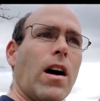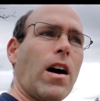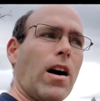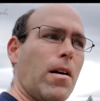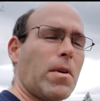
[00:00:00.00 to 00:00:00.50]

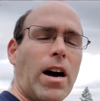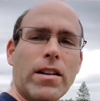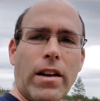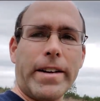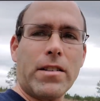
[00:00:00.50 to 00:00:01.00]
Um, I
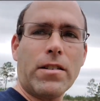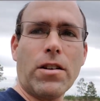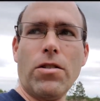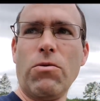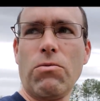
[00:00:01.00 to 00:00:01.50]
like to
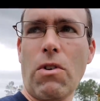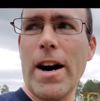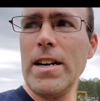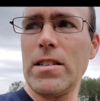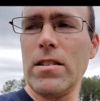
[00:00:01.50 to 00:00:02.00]
go
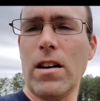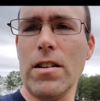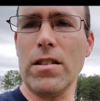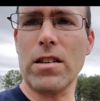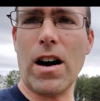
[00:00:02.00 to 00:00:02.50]
right
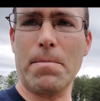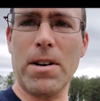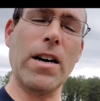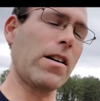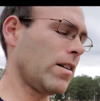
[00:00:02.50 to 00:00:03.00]
on the top
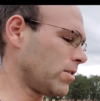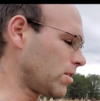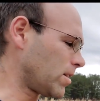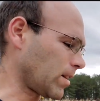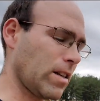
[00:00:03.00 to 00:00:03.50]
banana. I
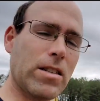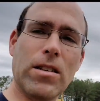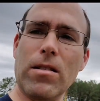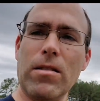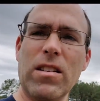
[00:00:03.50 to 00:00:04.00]
just think that's
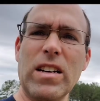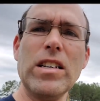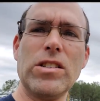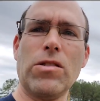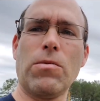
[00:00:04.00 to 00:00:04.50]
a, an
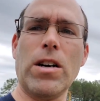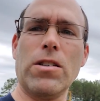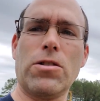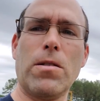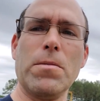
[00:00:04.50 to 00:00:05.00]
easier way
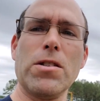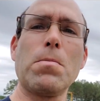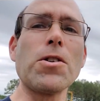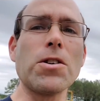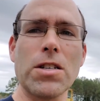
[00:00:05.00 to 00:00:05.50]
to trim this
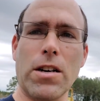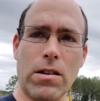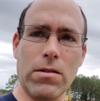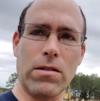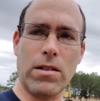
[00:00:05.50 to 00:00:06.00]

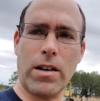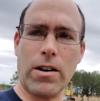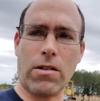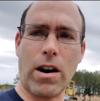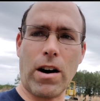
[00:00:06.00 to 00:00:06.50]
particular
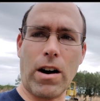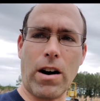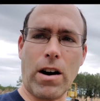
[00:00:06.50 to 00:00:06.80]
aircraft.